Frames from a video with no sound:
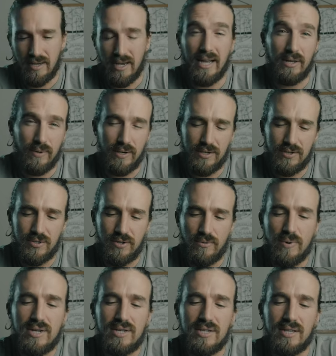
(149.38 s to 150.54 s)
Anyways, so the
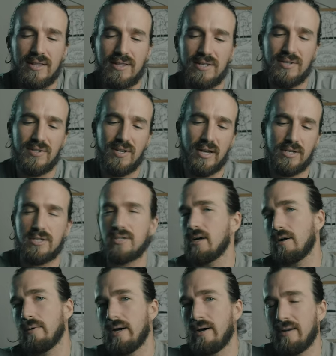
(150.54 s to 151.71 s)
reason that this is kind of
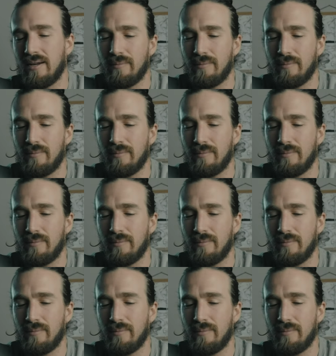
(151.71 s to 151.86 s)
stuck around